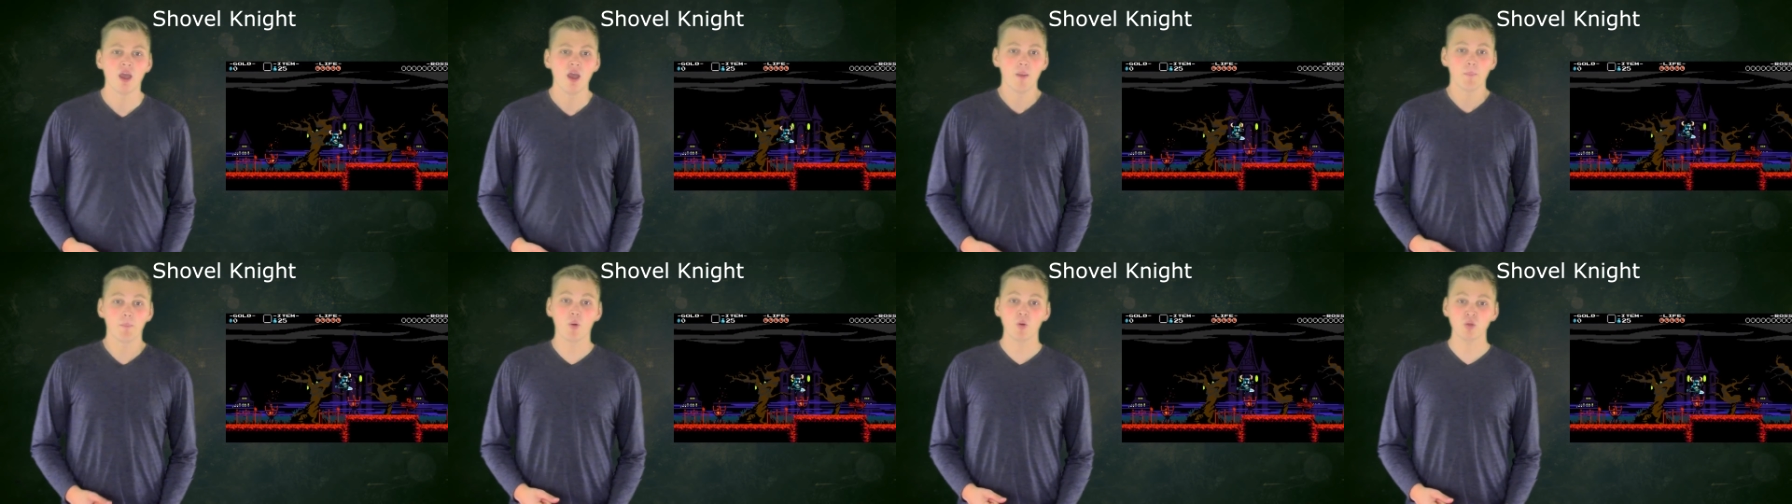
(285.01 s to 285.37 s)

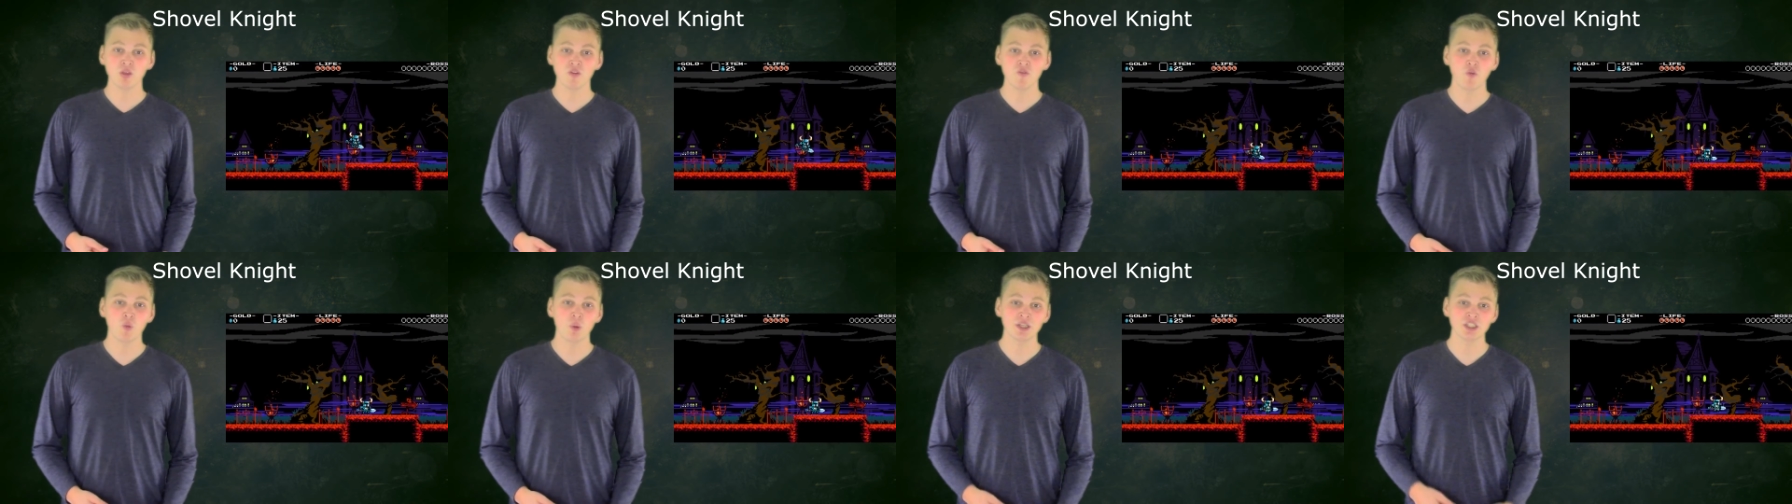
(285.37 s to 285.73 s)
both
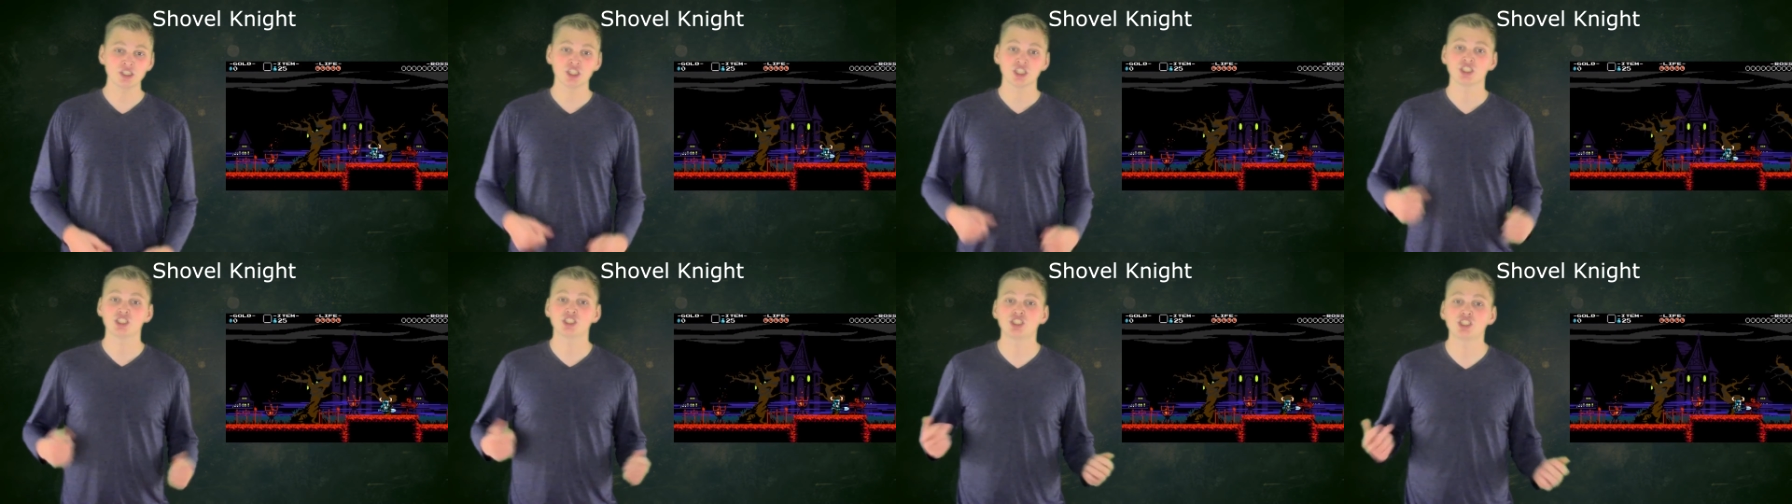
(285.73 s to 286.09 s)
of
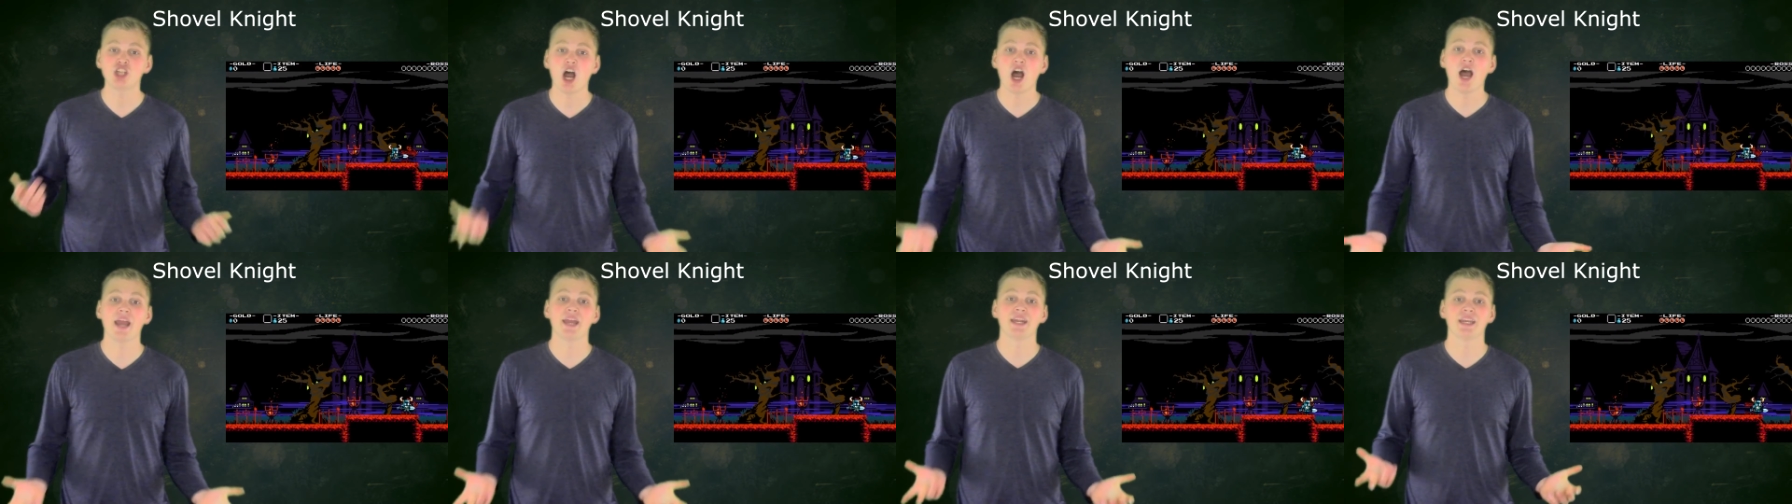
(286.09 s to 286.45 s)
which
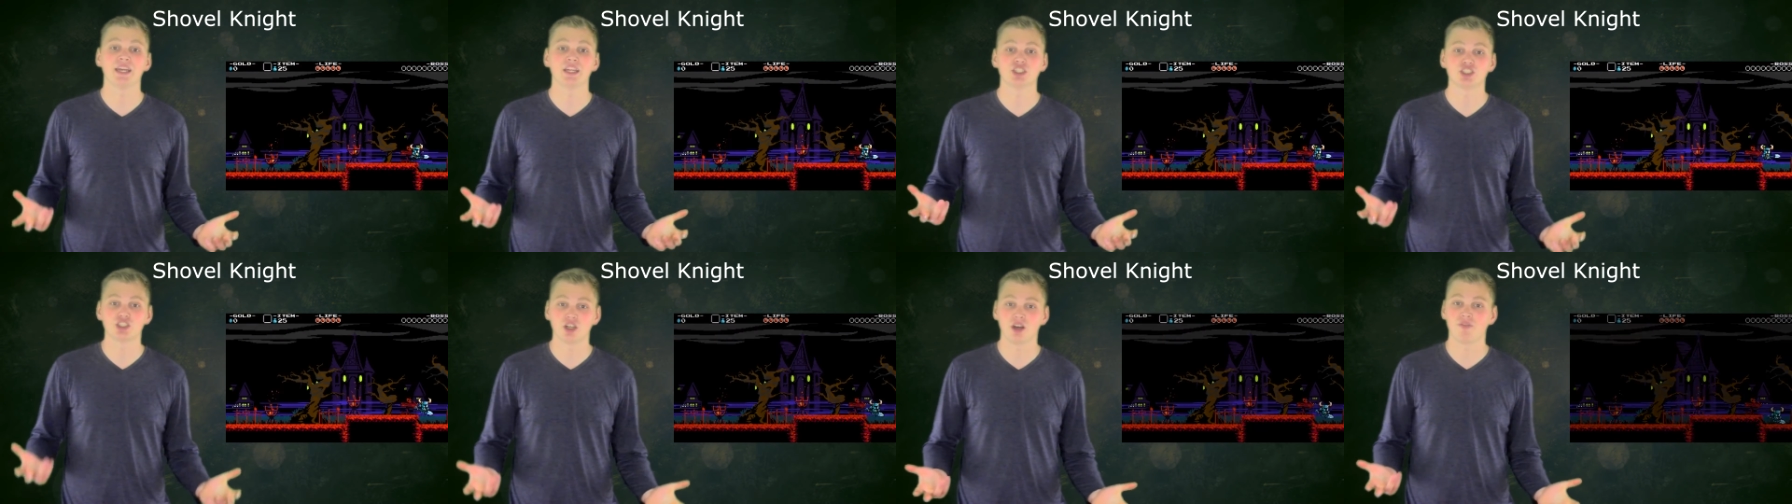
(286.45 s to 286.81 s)
shine
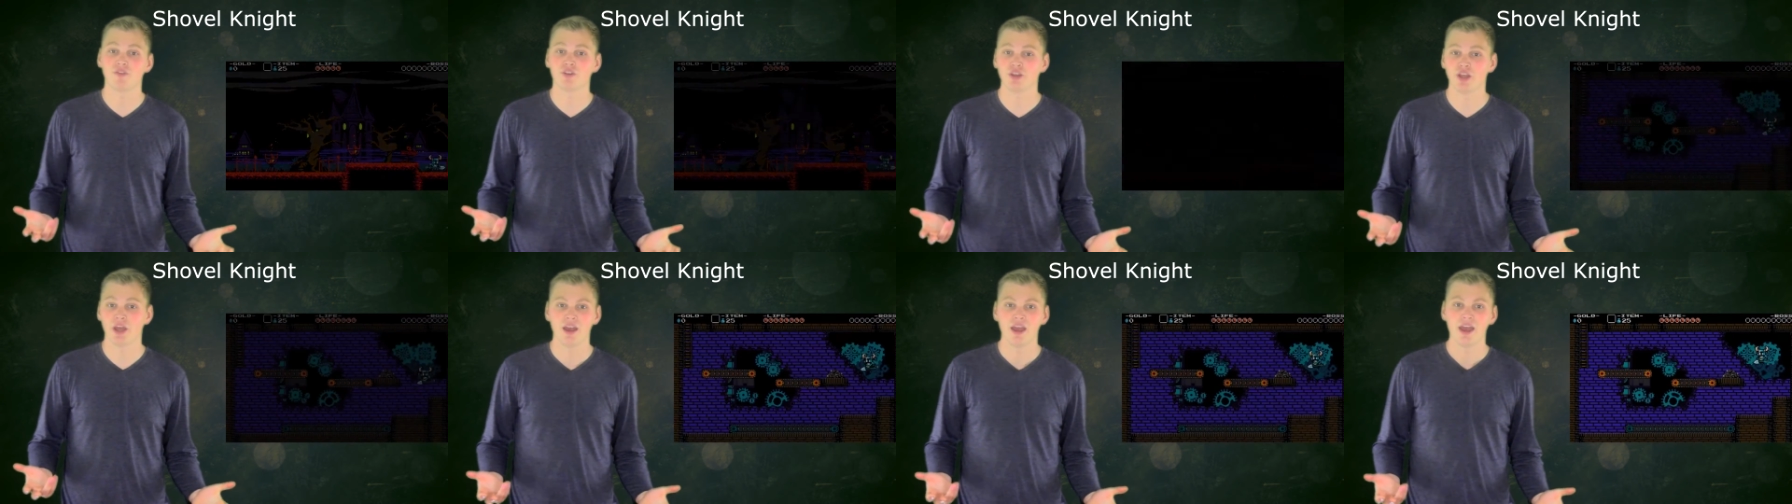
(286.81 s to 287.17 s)
in Shovel Knight.